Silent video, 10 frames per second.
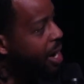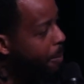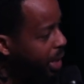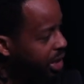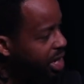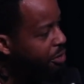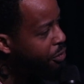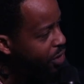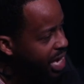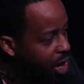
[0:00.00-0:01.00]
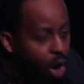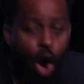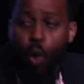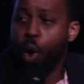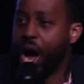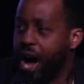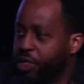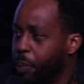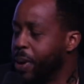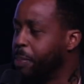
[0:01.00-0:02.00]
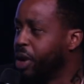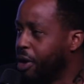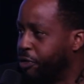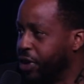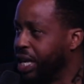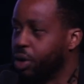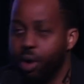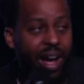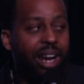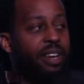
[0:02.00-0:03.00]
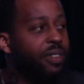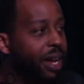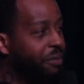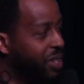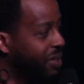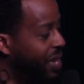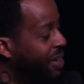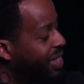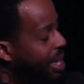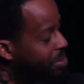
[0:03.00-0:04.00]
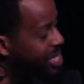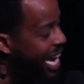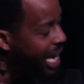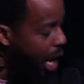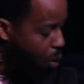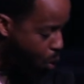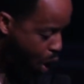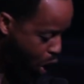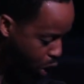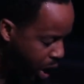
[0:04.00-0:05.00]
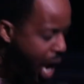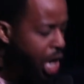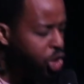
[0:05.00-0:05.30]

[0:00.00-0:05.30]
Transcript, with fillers: and ability to feel what other people are feeling without even, even them saying a word.